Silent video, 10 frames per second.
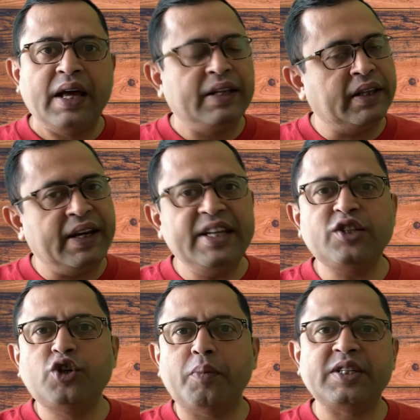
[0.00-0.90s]
The
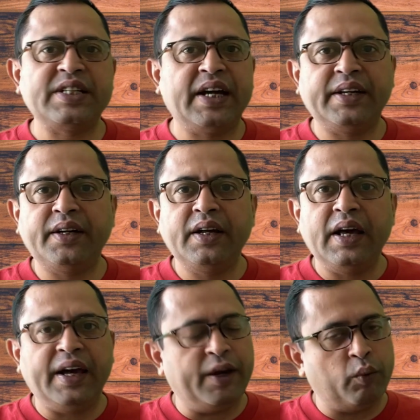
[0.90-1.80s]
least domesticated
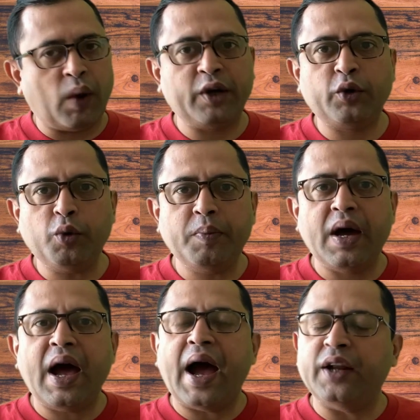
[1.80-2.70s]
in one group
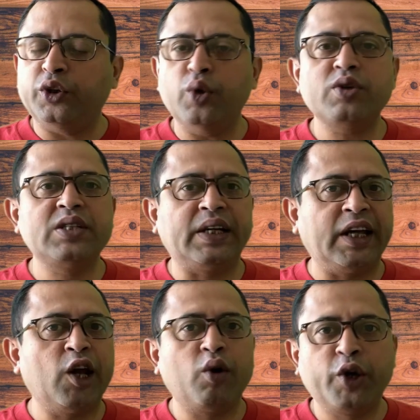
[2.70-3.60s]
and those that
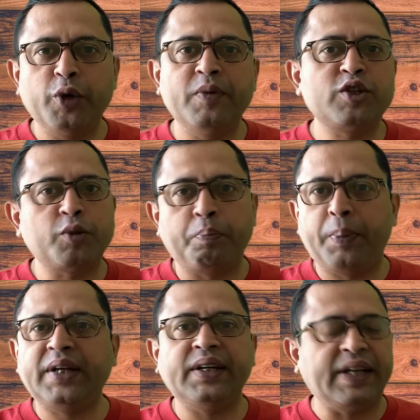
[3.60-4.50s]
allow humans to
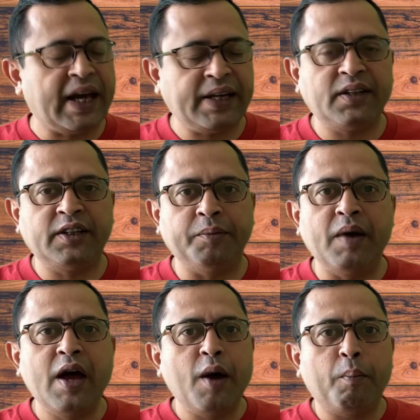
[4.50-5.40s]
pet and handle them
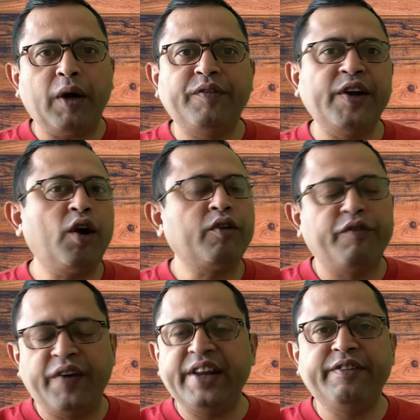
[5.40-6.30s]
but were not
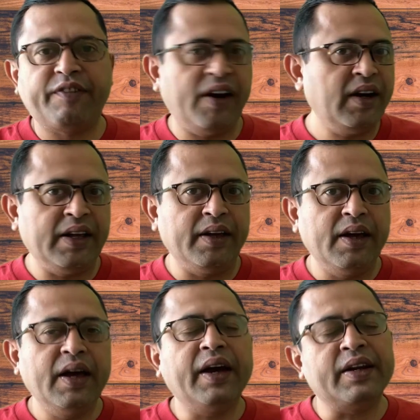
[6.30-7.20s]
very friendly
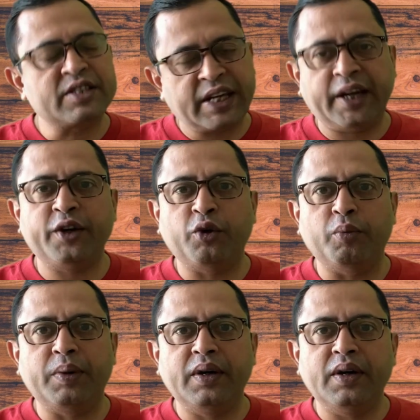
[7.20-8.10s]
in a second
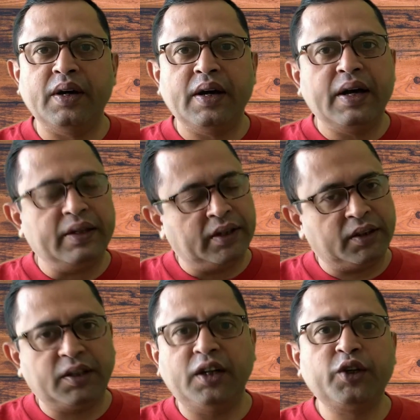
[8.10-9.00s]
group. The
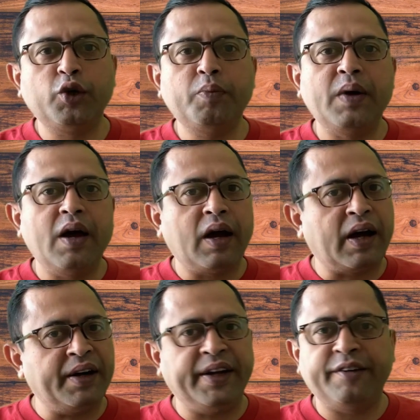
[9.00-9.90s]
third group
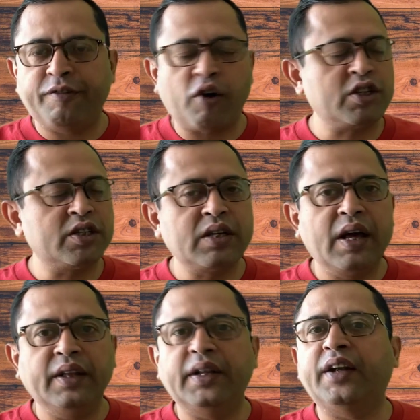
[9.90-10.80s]
contained foxes
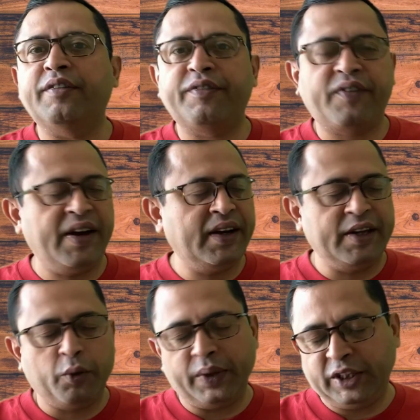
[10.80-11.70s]
that are friendly
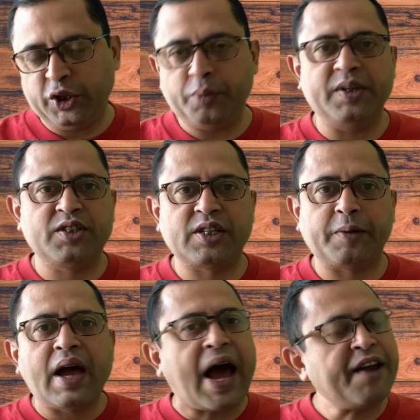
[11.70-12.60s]
with humans.
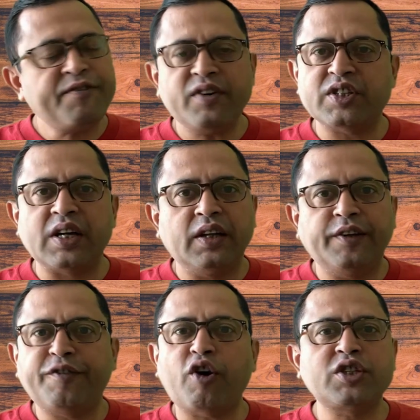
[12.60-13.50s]
At first,
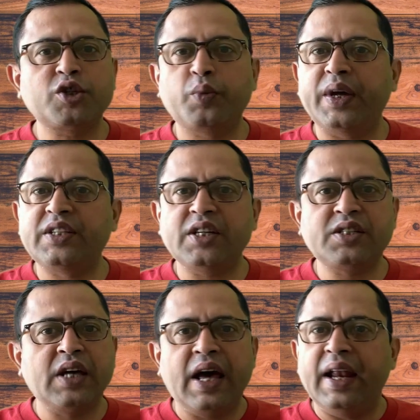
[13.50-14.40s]
the foxes were
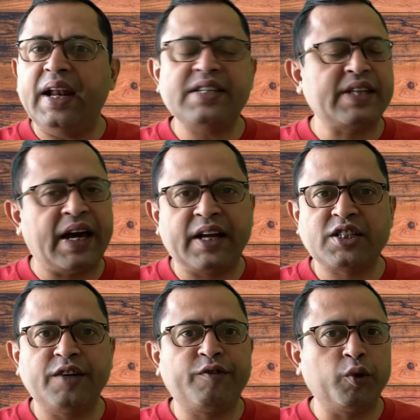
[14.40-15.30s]
just less
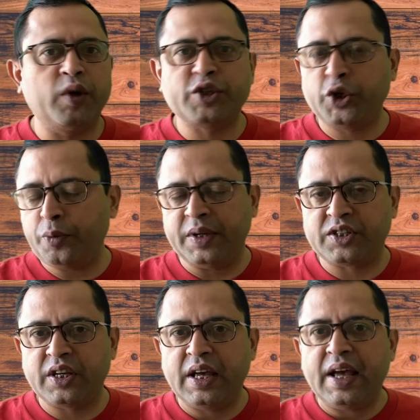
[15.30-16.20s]
aggressive towards
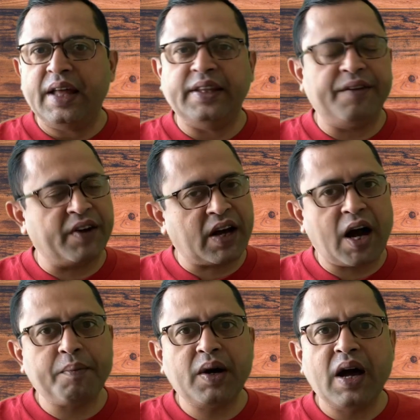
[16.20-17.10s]
humans. They were
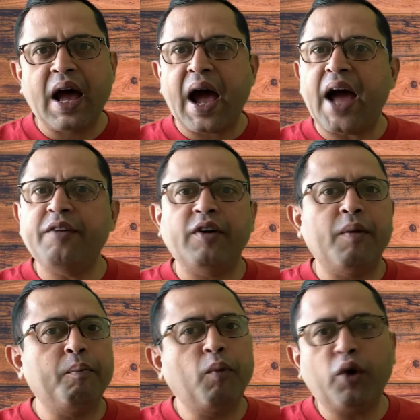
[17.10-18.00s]
calmer and
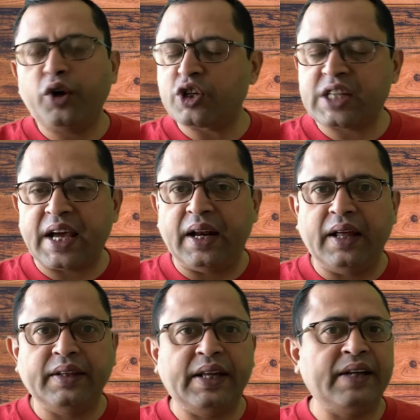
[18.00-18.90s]
more docile
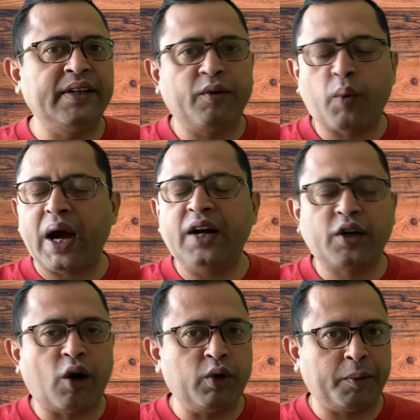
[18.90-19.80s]
than their wild
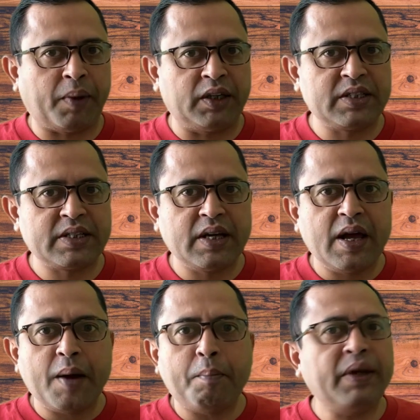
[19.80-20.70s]
counterparts,
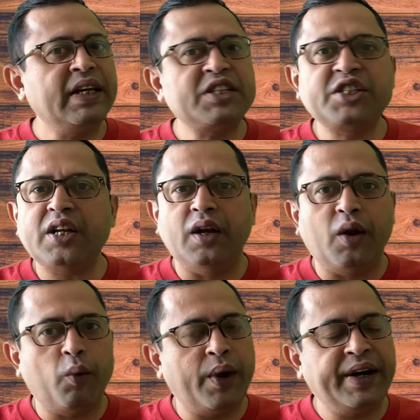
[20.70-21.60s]
but they still
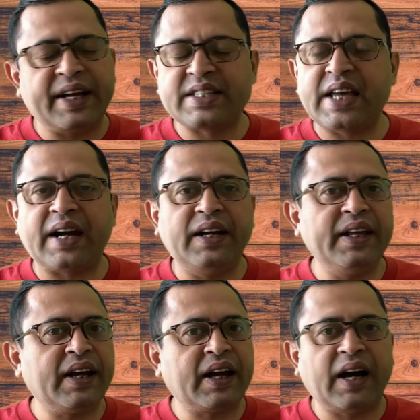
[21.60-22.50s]
weren't
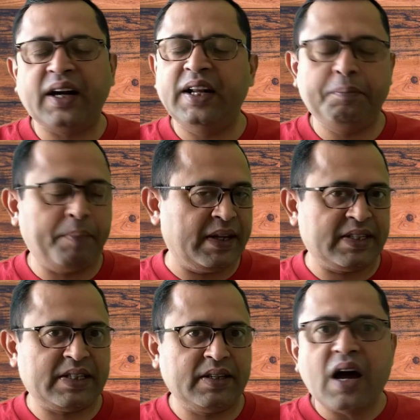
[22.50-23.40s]
exactly cuddly
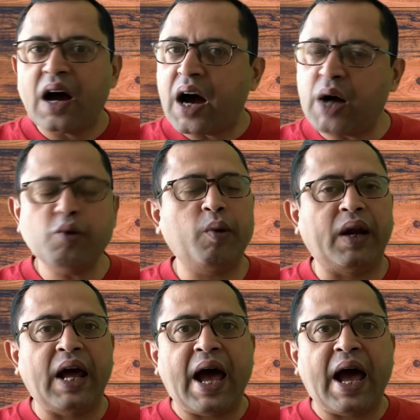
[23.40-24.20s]
pets. However,